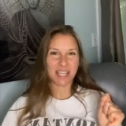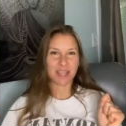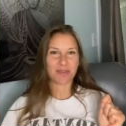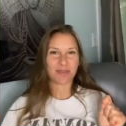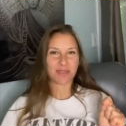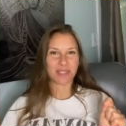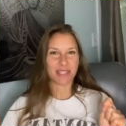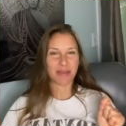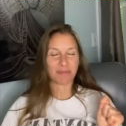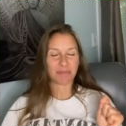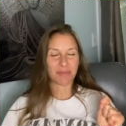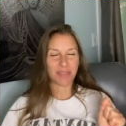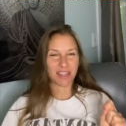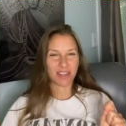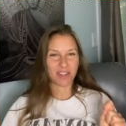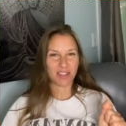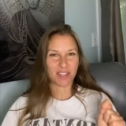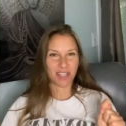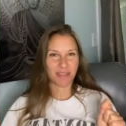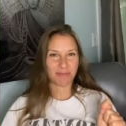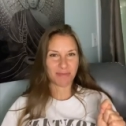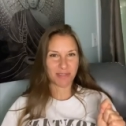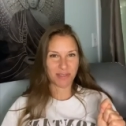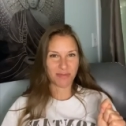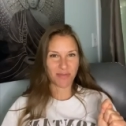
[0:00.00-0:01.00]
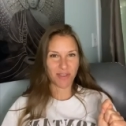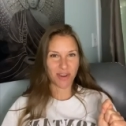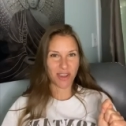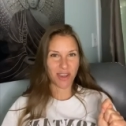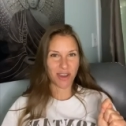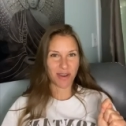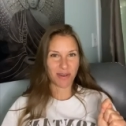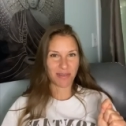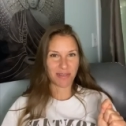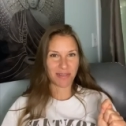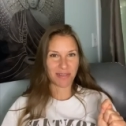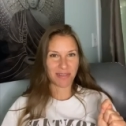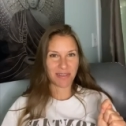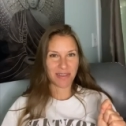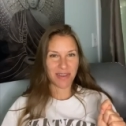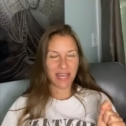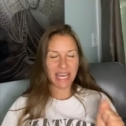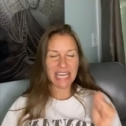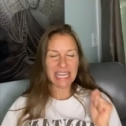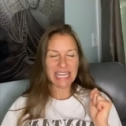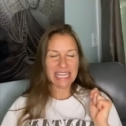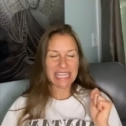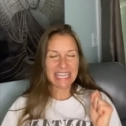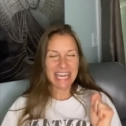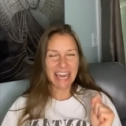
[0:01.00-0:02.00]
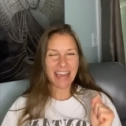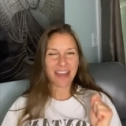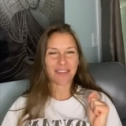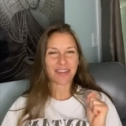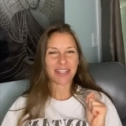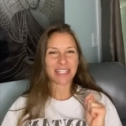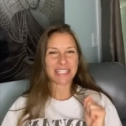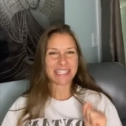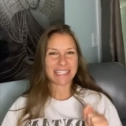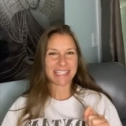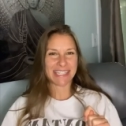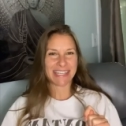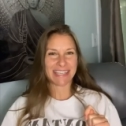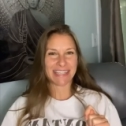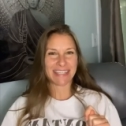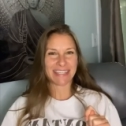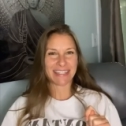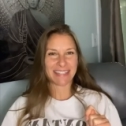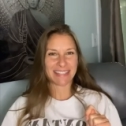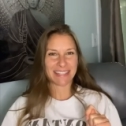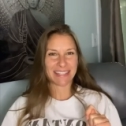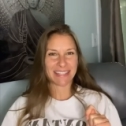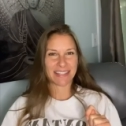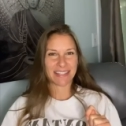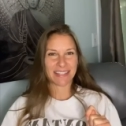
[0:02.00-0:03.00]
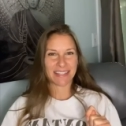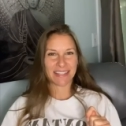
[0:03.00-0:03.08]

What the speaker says: you something shifts for you. Guaranteed.